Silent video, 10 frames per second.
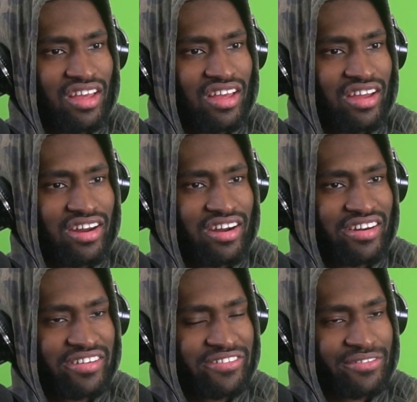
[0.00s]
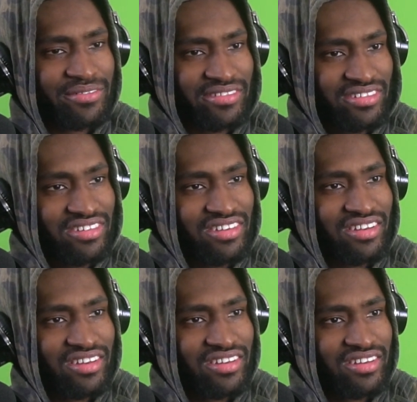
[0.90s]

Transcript: (silence)